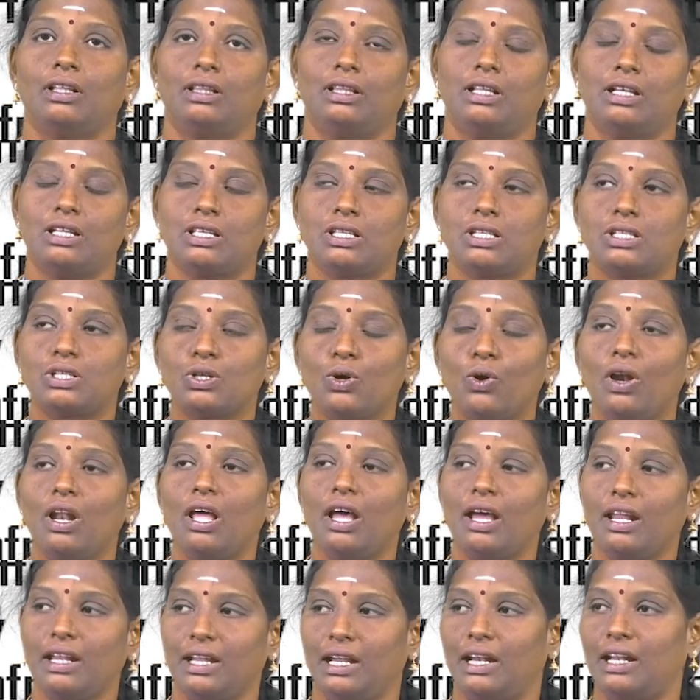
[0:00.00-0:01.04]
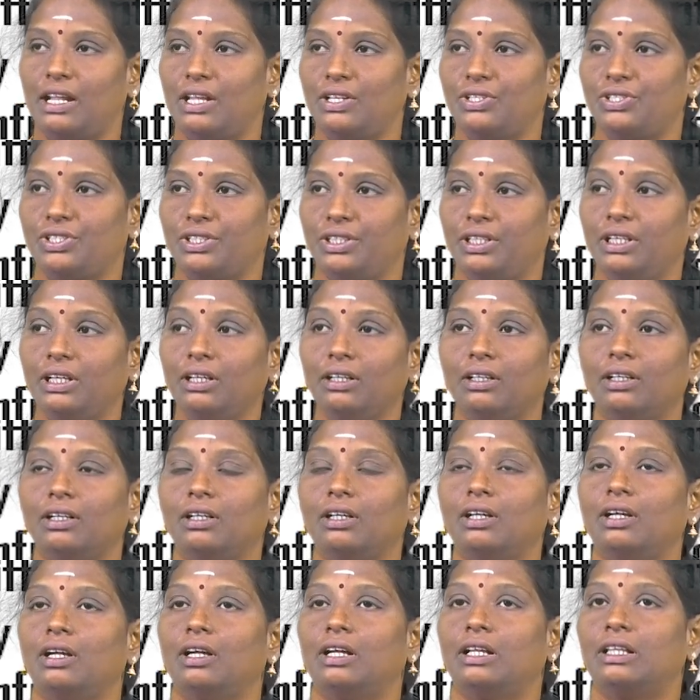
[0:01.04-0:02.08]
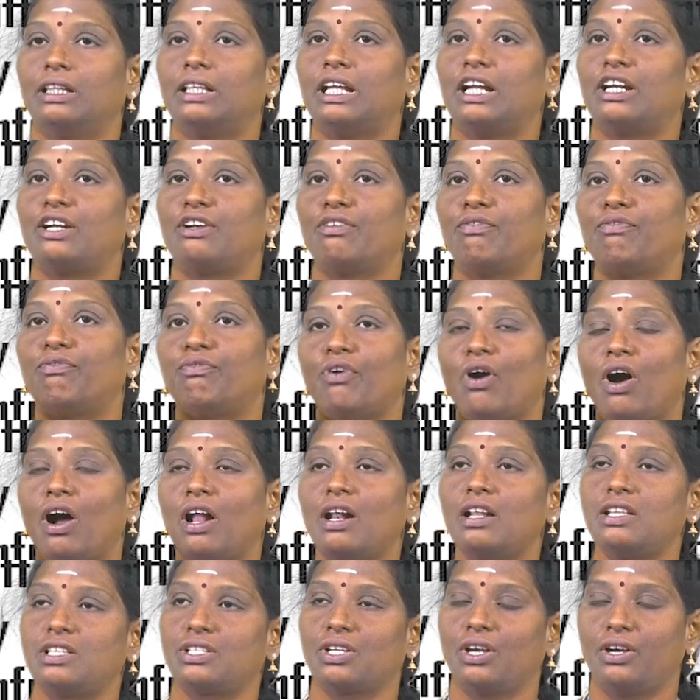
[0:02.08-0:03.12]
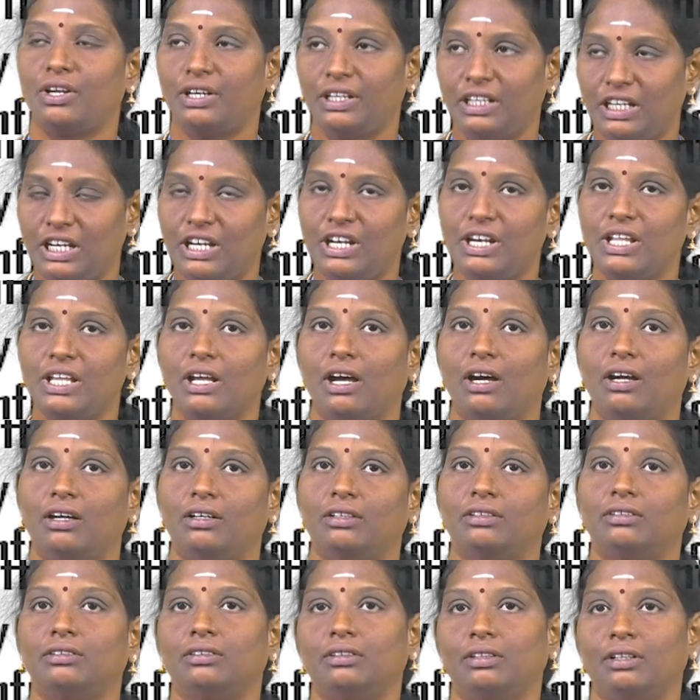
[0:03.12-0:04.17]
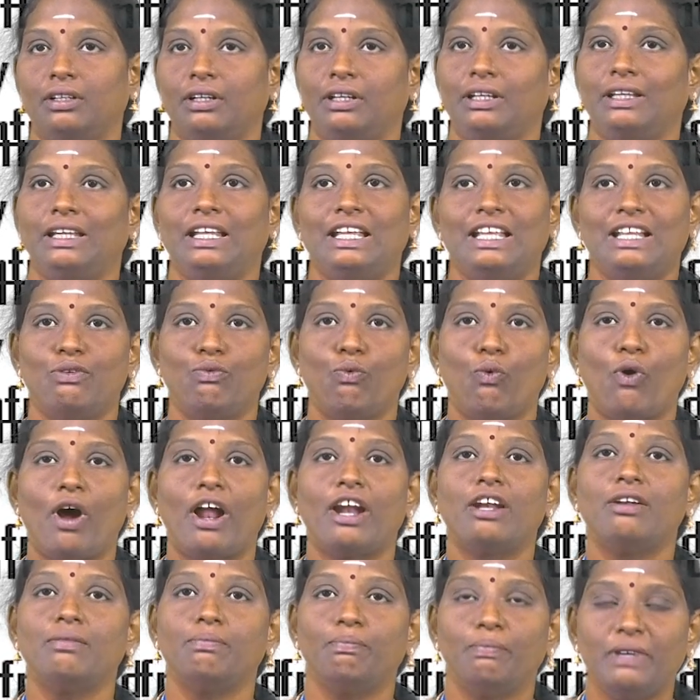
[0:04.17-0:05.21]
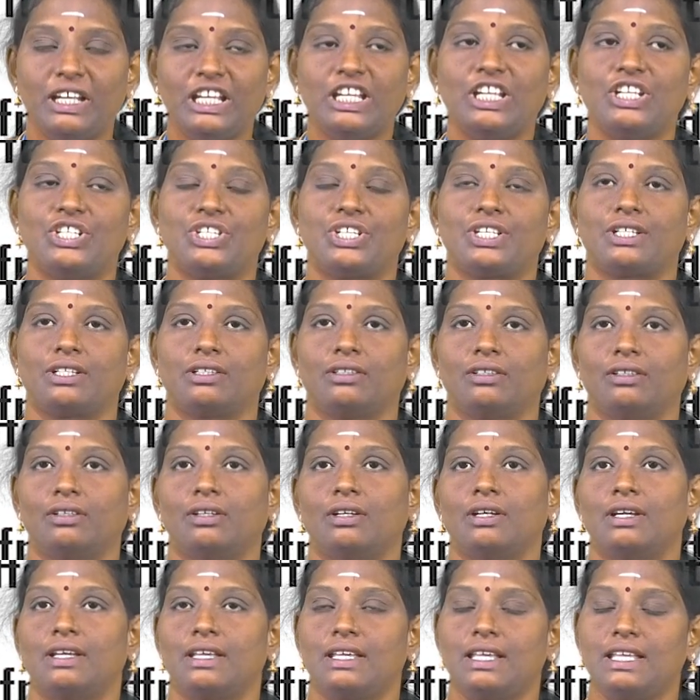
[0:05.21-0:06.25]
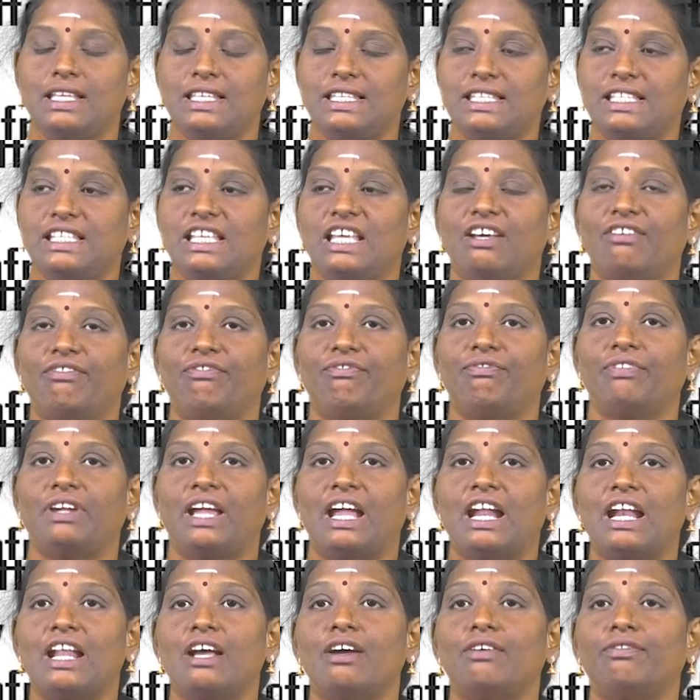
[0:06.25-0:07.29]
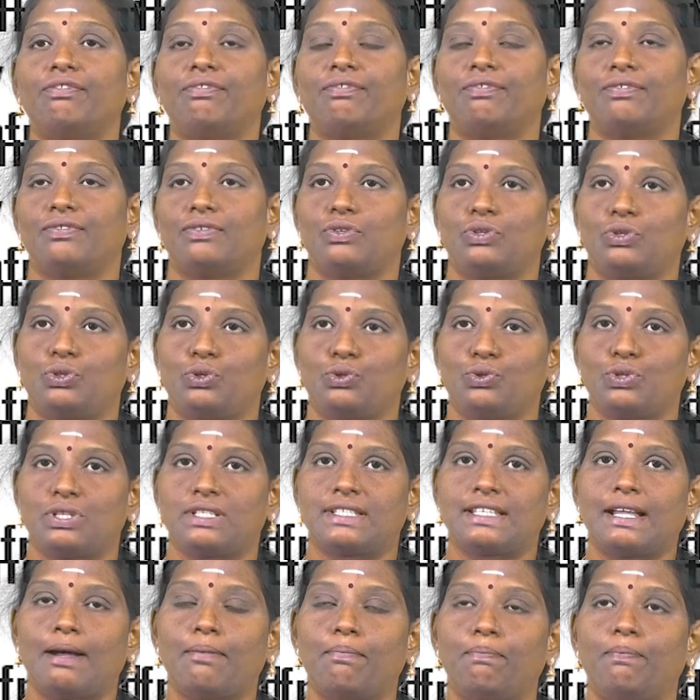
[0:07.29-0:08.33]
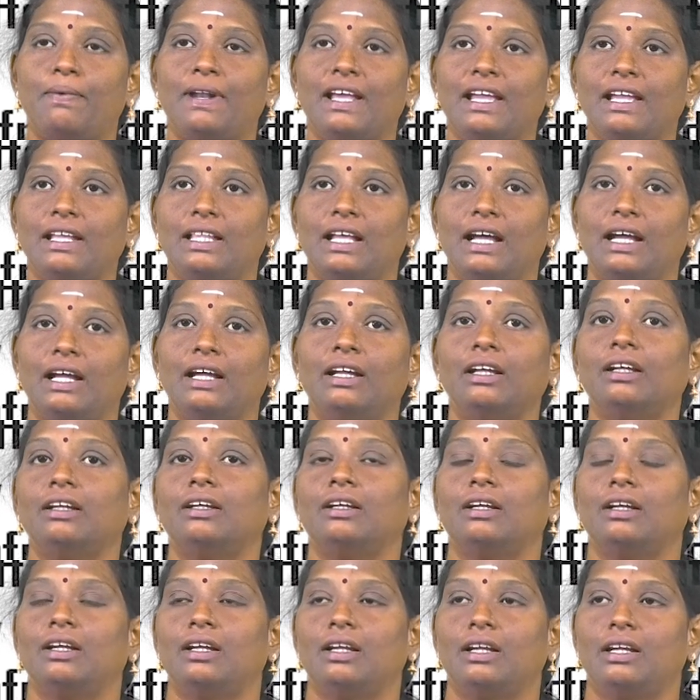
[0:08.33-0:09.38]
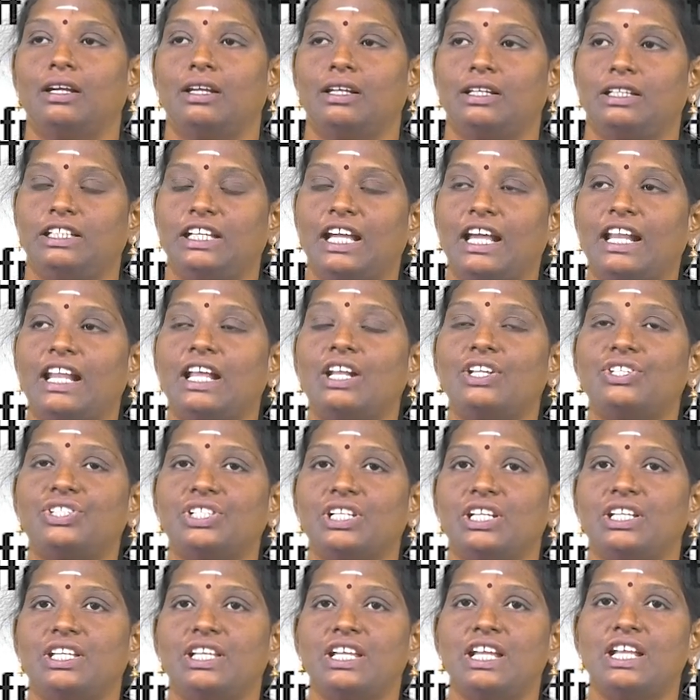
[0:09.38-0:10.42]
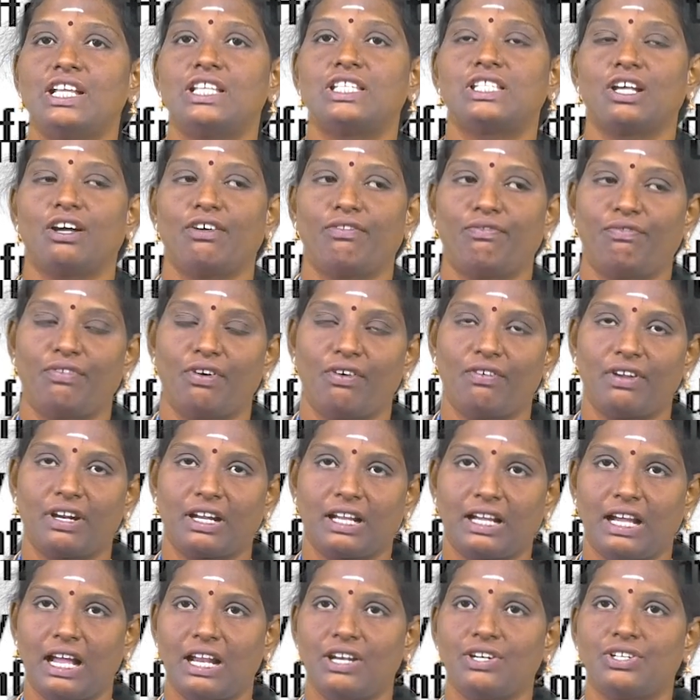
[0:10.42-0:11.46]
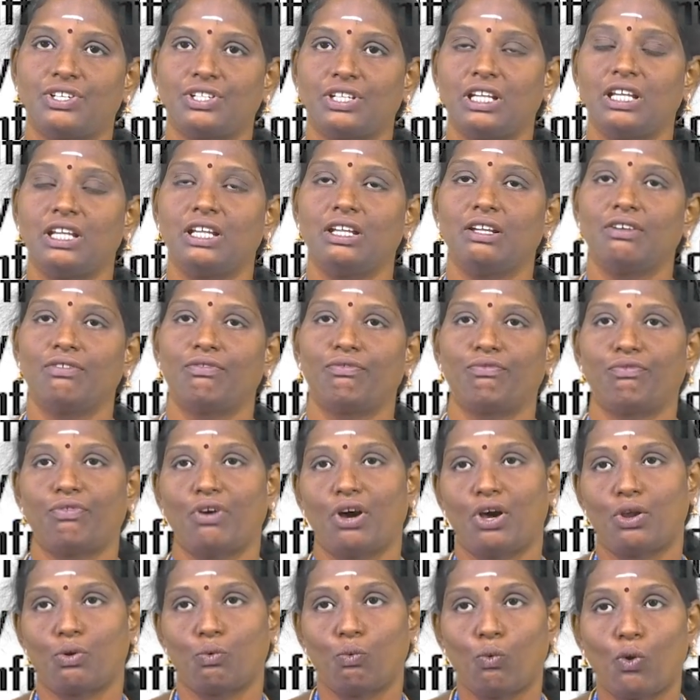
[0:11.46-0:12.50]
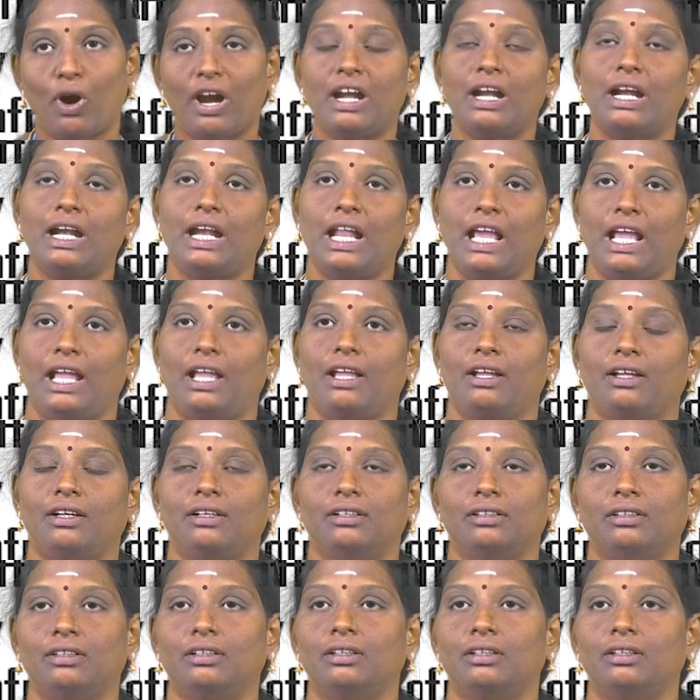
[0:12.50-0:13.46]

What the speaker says: The solar energy that falls on India in 1 minute is enough to supply the energy needs of our country for 1 day.